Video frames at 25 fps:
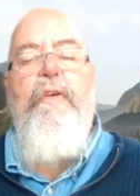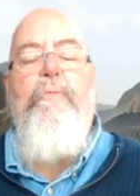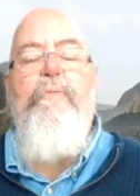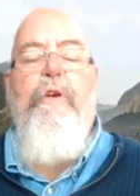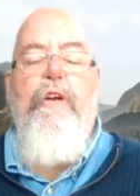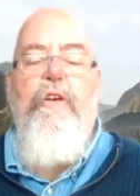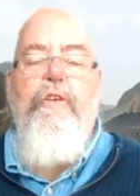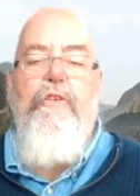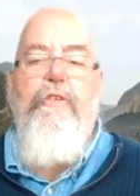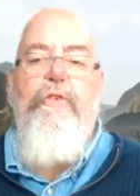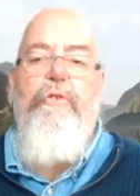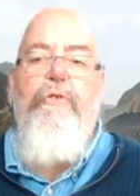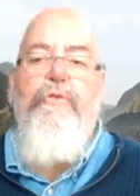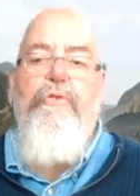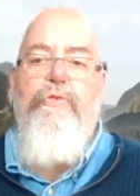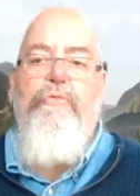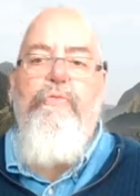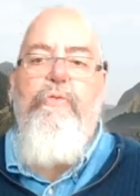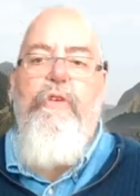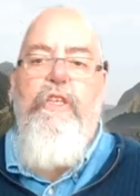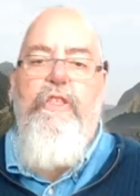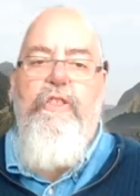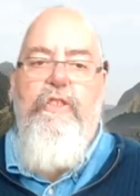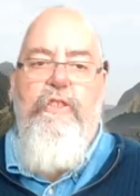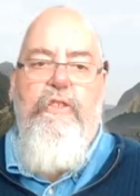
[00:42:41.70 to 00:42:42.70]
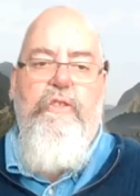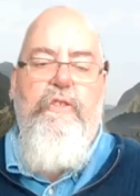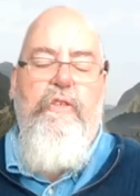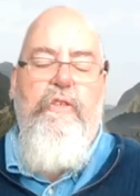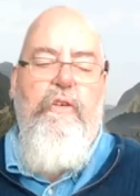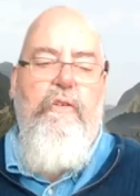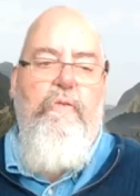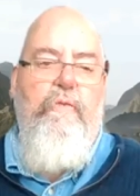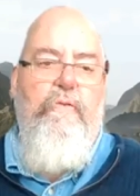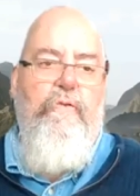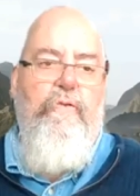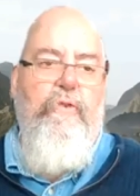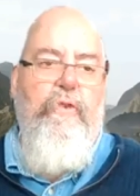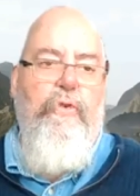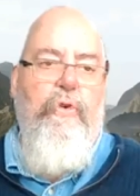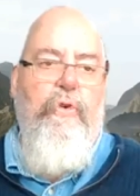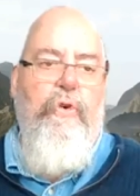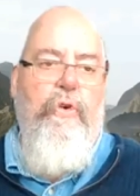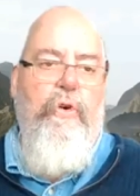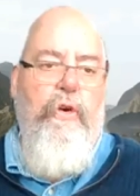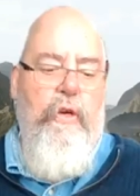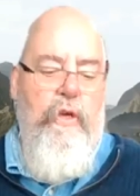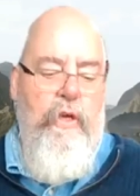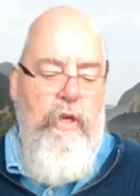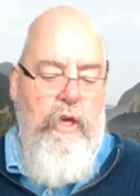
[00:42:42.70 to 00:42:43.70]
anyone who's registered
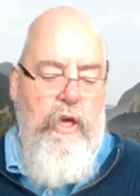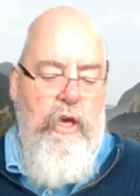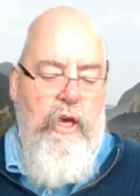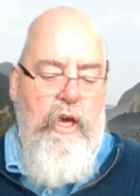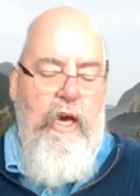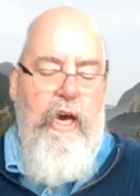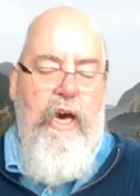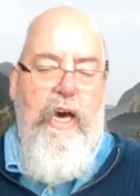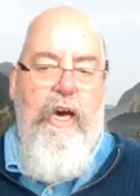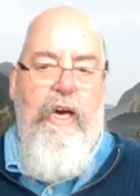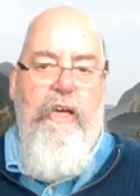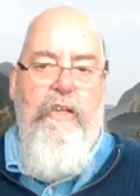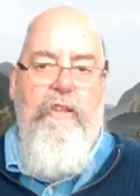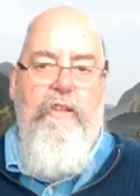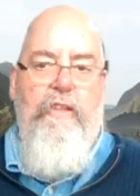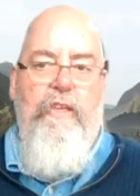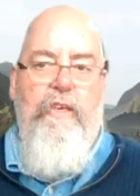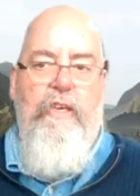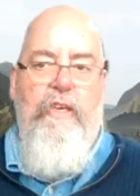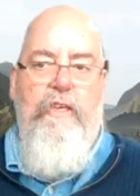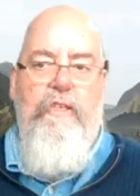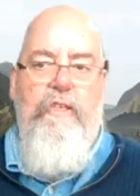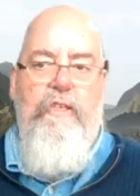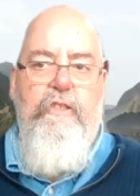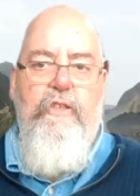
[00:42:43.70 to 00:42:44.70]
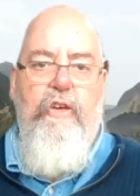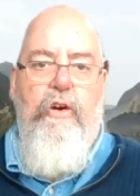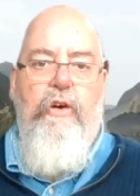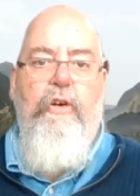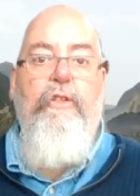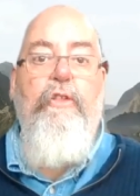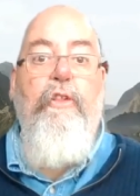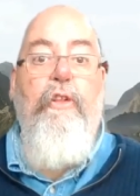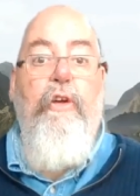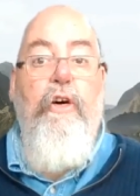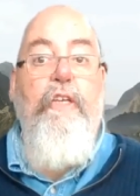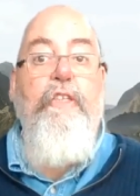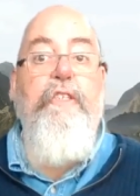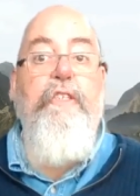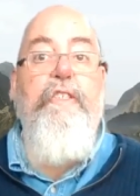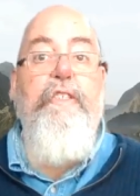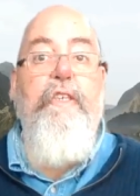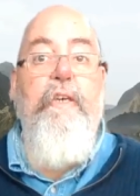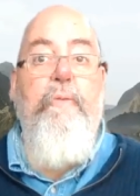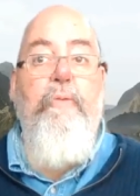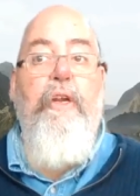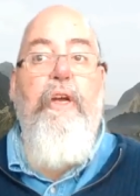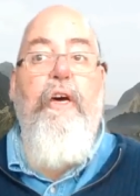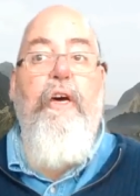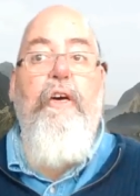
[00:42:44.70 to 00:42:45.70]
for uh, these online
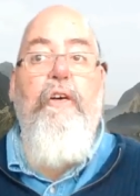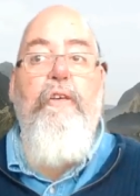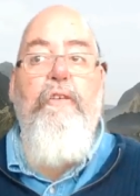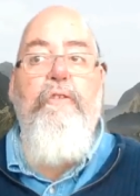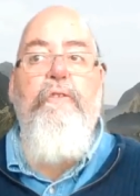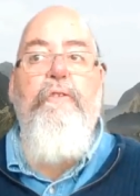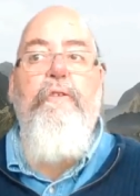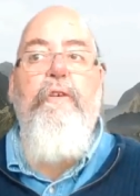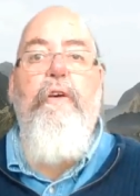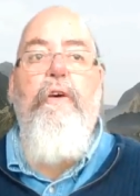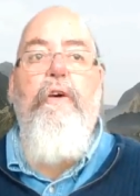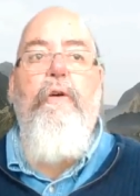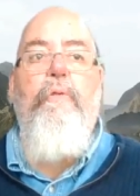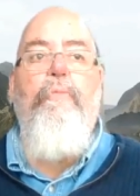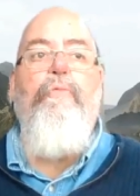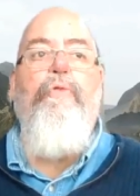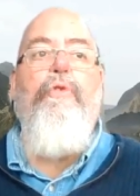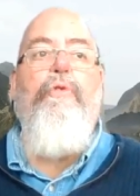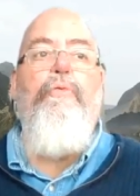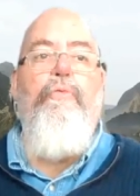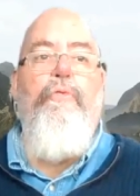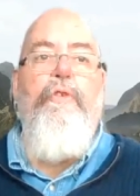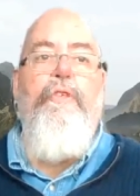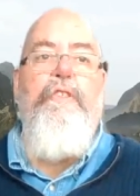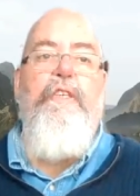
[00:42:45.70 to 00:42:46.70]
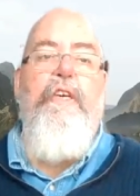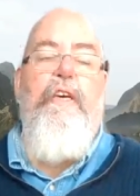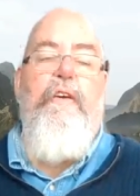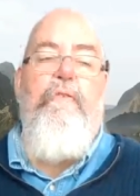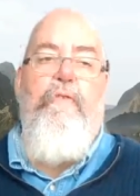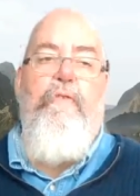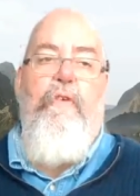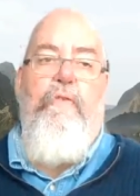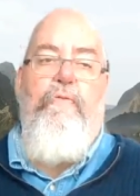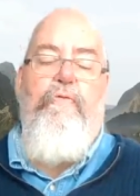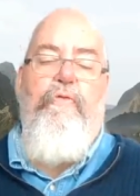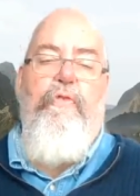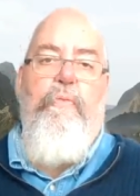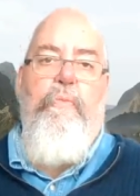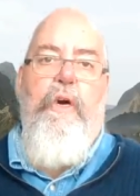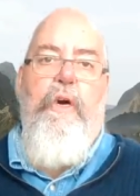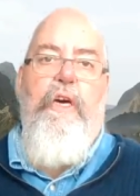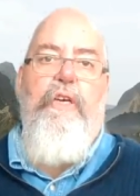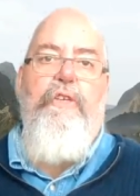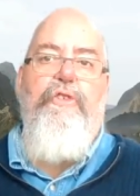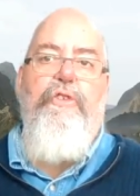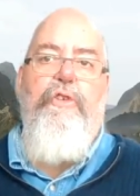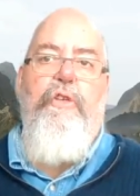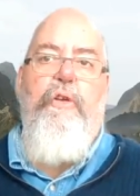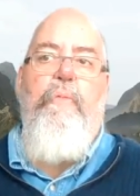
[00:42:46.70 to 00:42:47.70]
seminars will receive
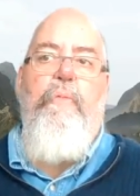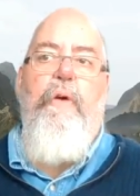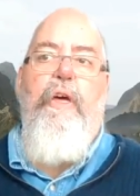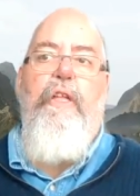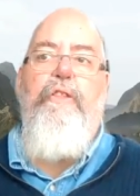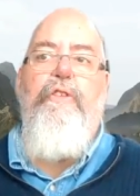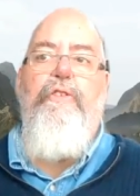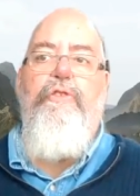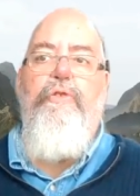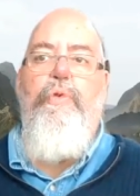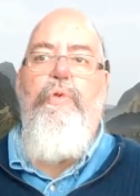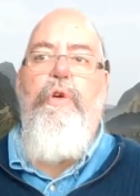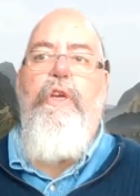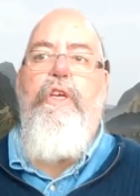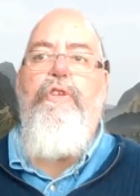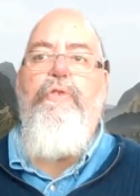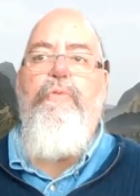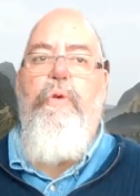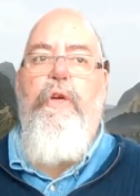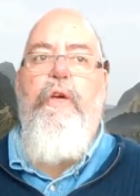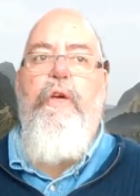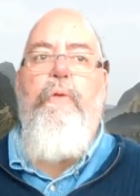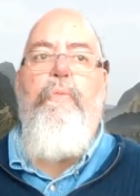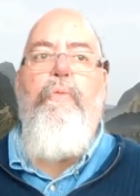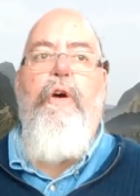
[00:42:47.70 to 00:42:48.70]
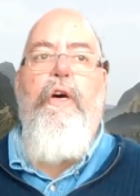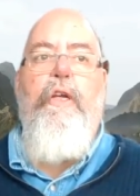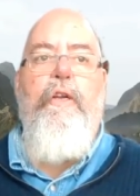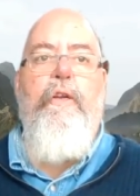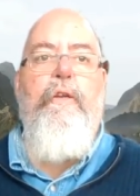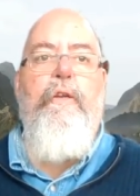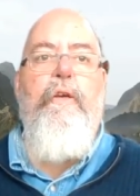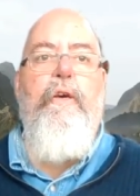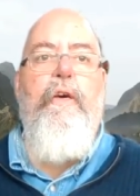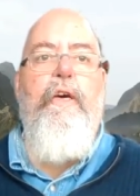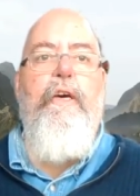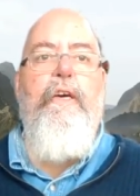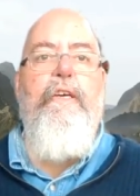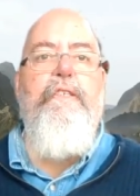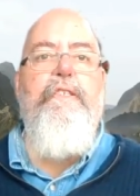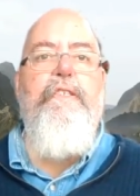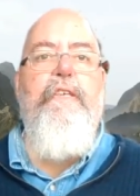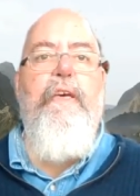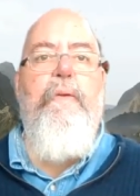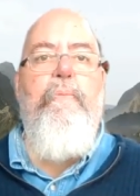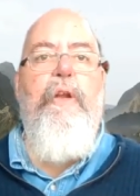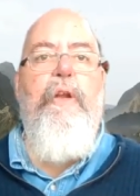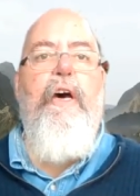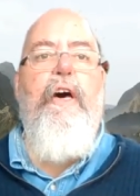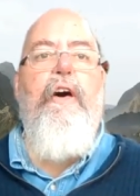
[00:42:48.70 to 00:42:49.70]
information about the 2021
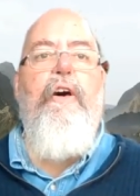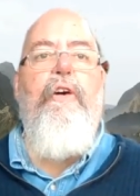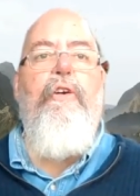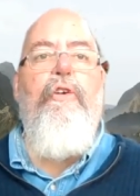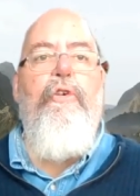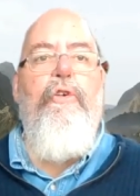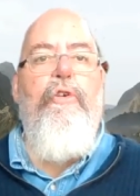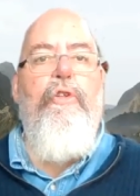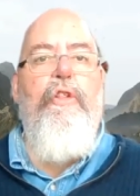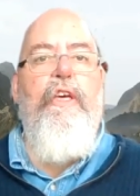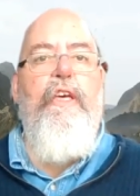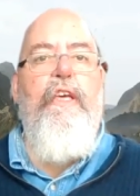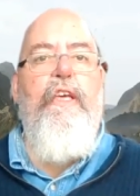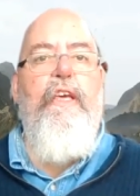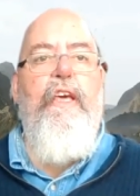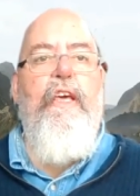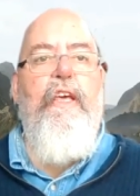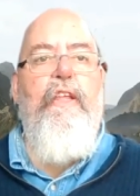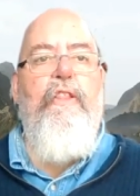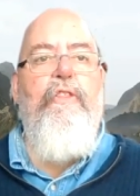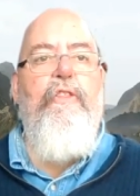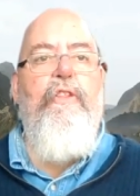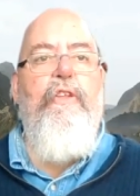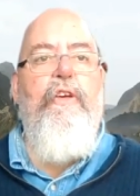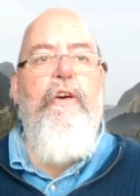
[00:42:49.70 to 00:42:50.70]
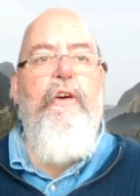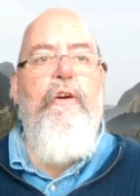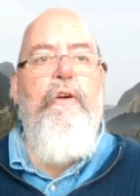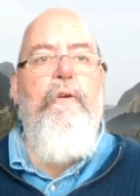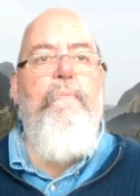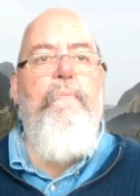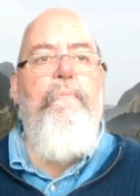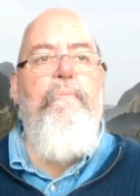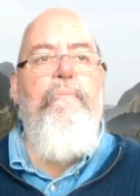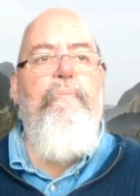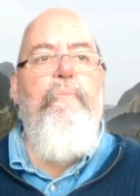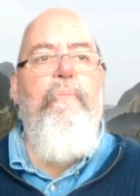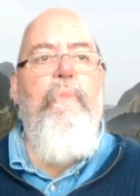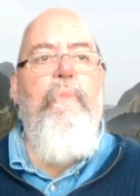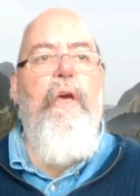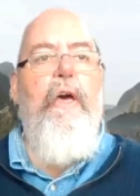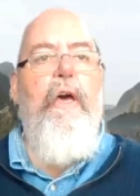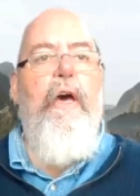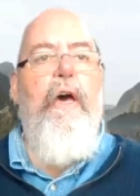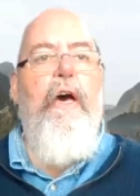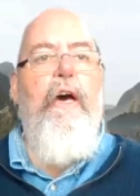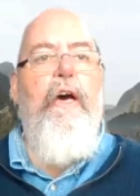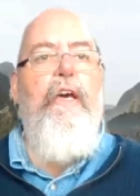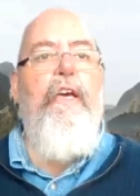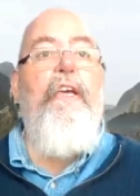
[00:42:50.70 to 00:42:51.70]
seminar early in the
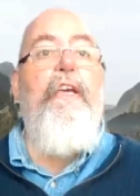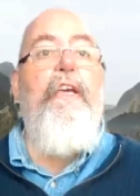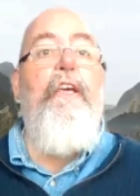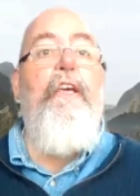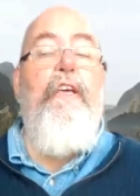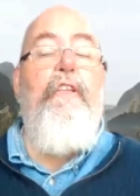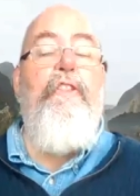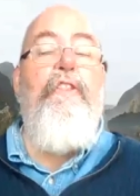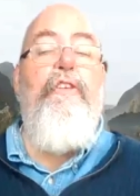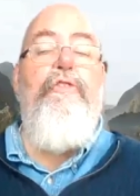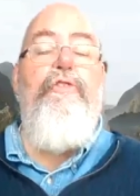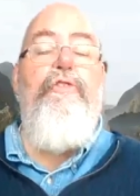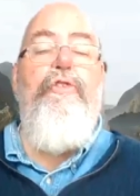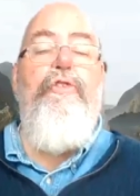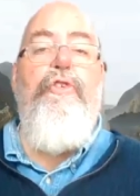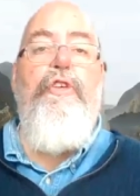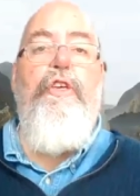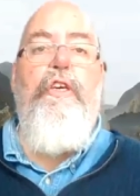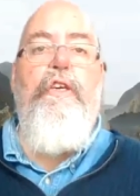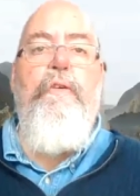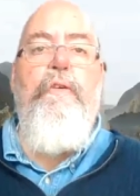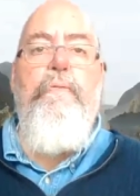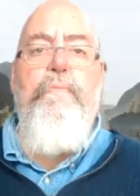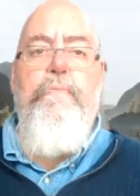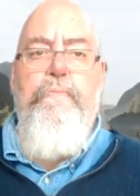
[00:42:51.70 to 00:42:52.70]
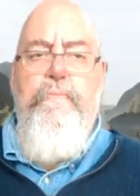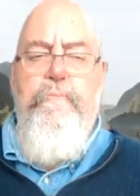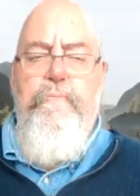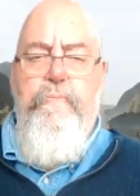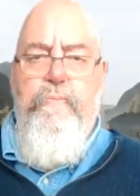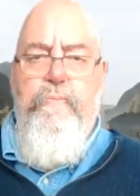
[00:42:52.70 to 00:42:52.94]
uh, in the new year